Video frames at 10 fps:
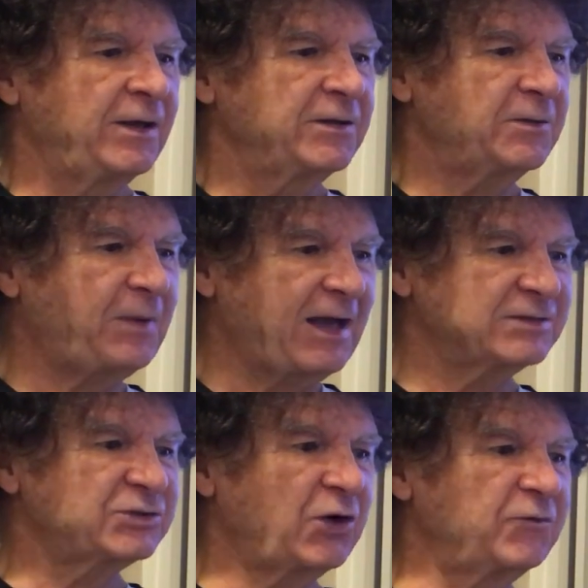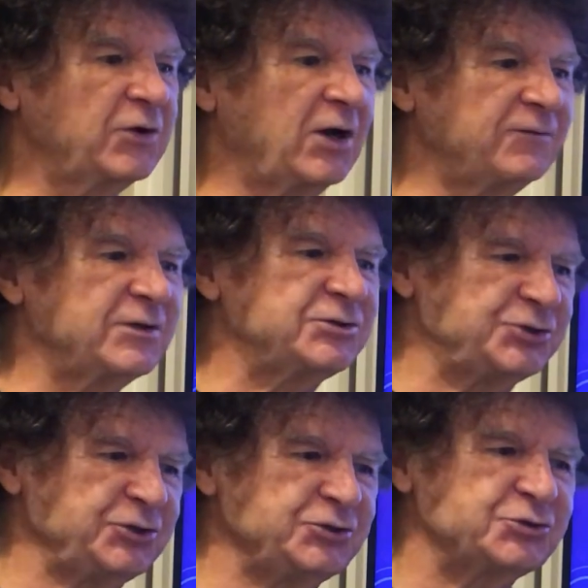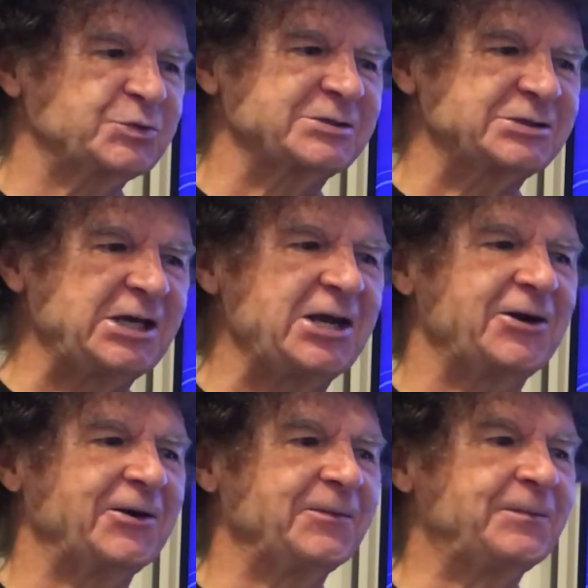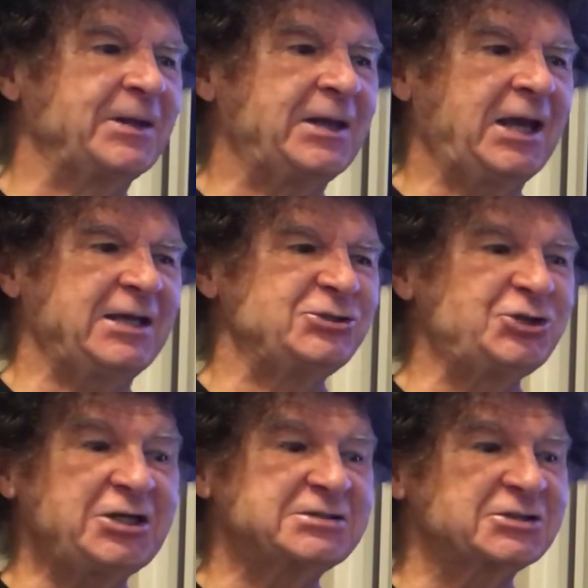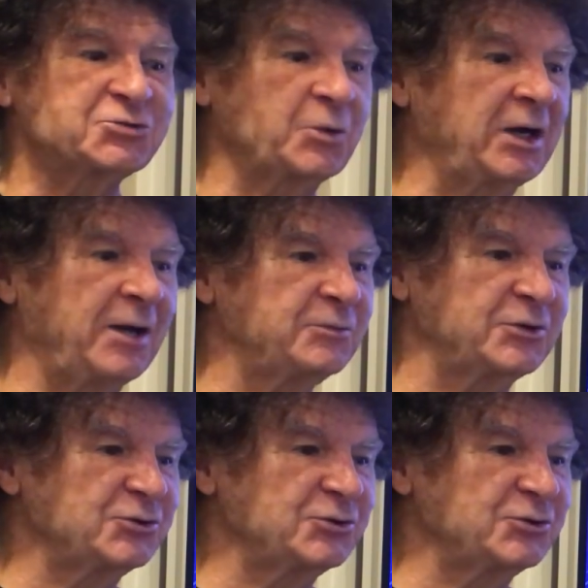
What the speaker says: The Passover of the Jews was near, and Jesus went up to